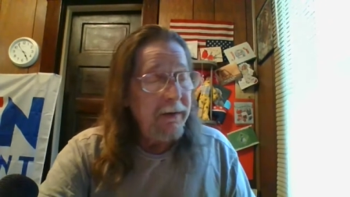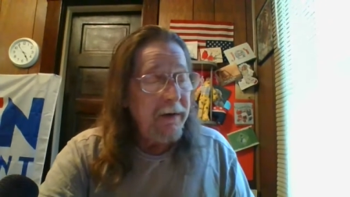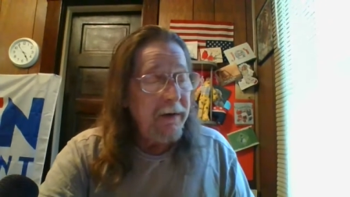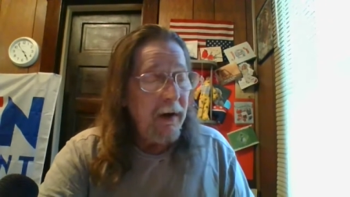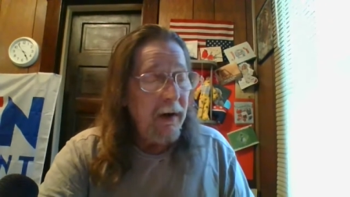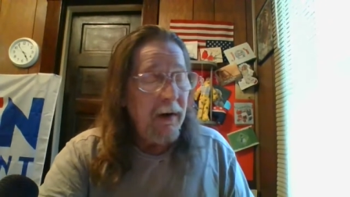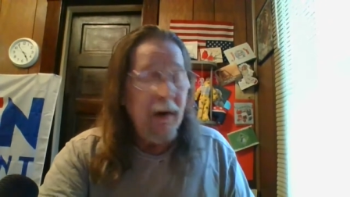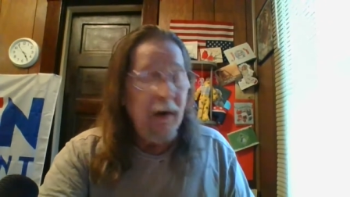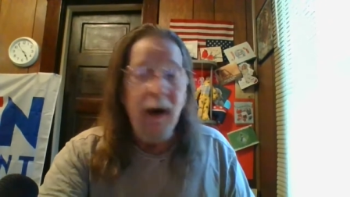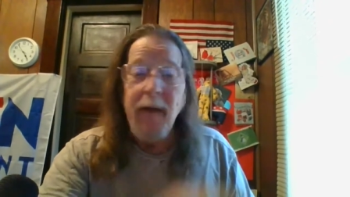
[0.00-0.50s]

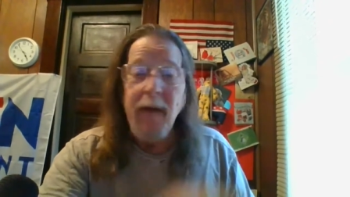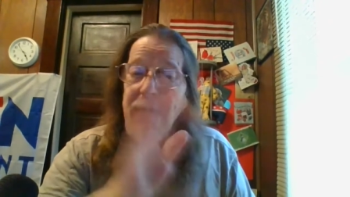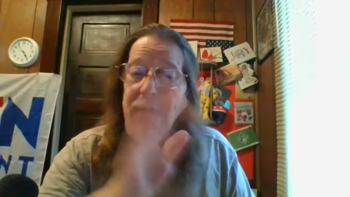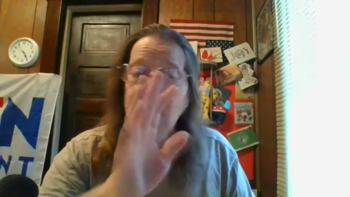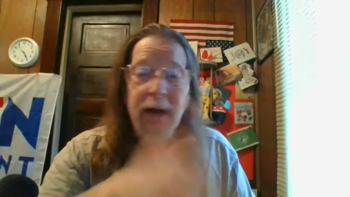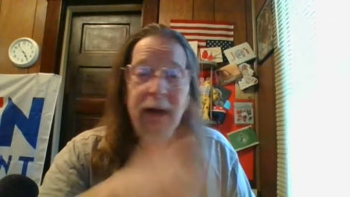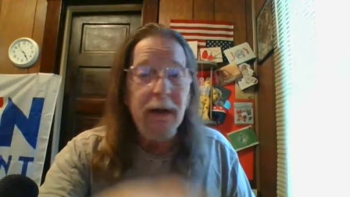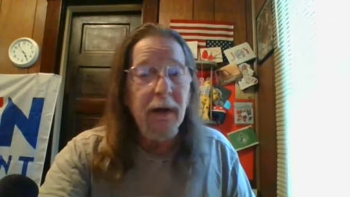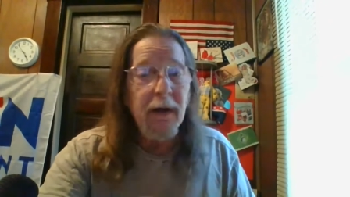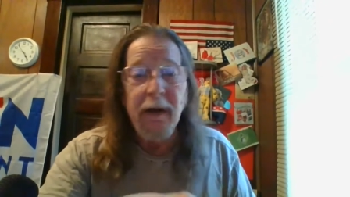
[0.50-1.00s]
So I'm
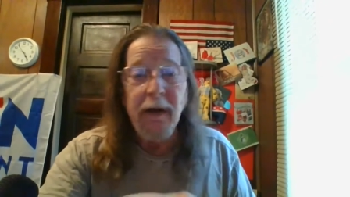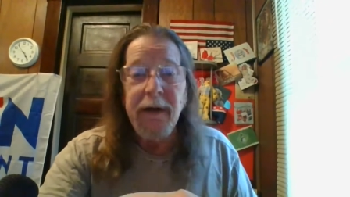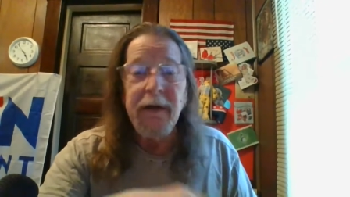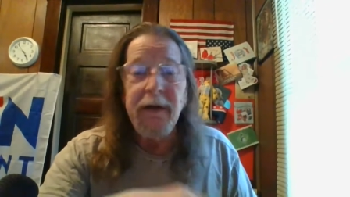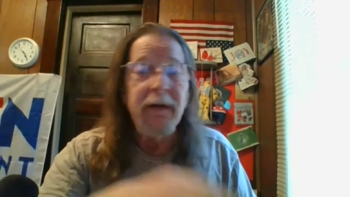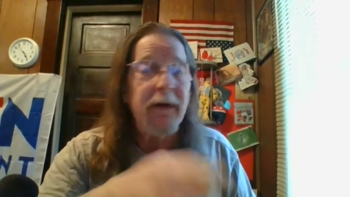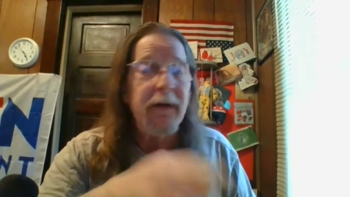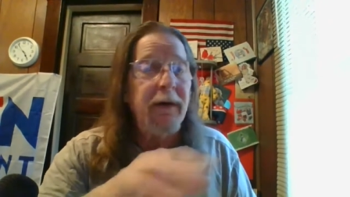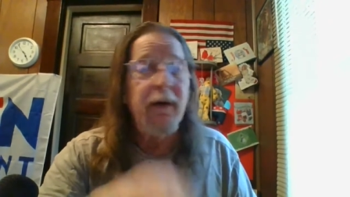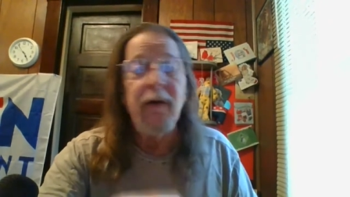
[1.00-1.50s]
not
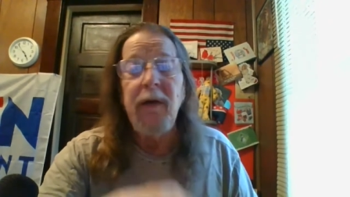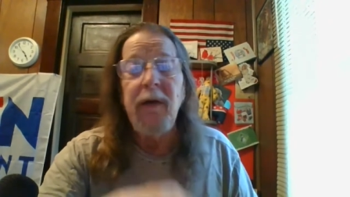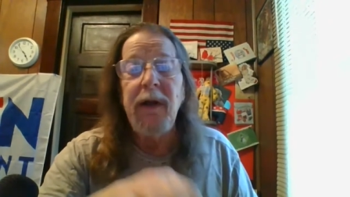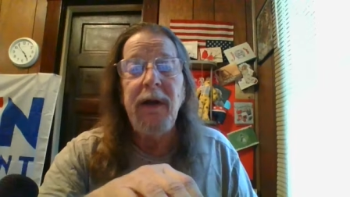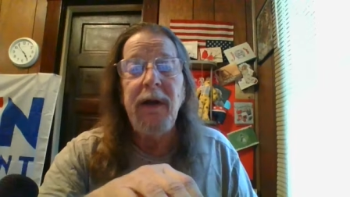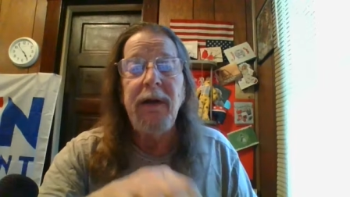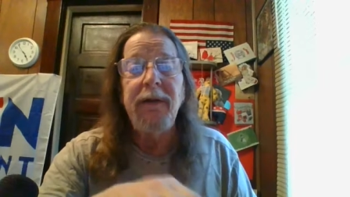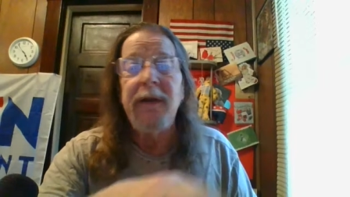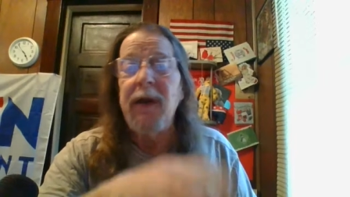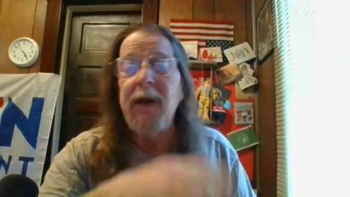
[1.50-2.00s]
looking to do
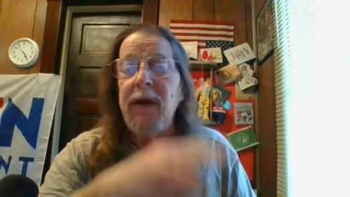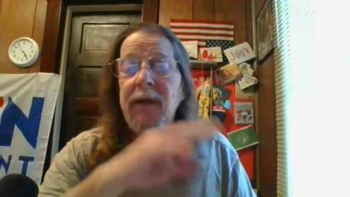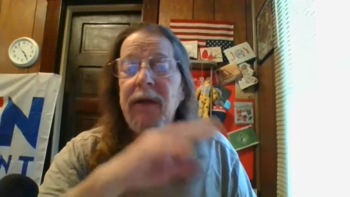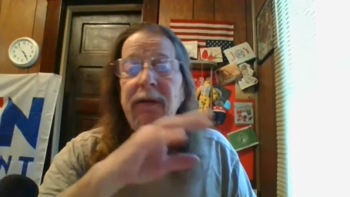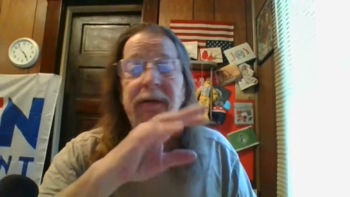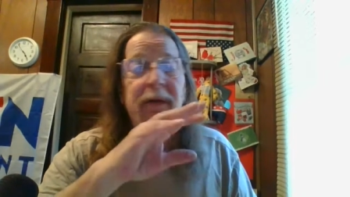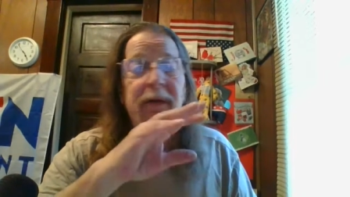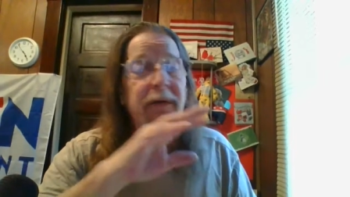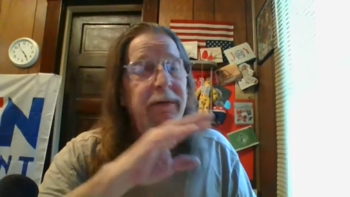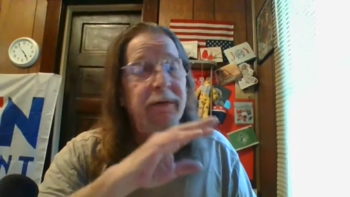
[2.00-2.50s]

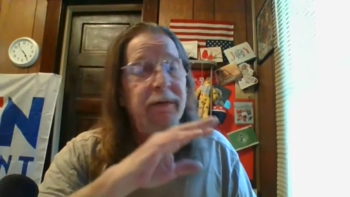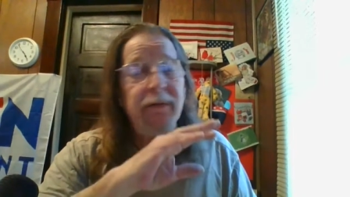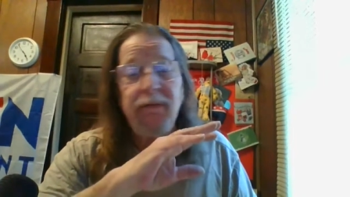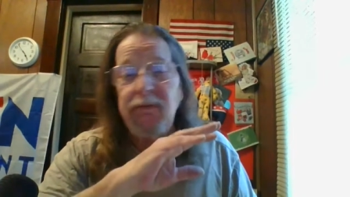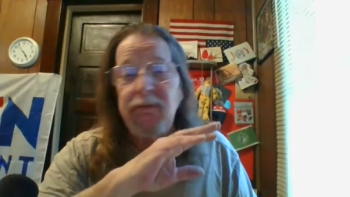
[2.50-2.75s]
anything, just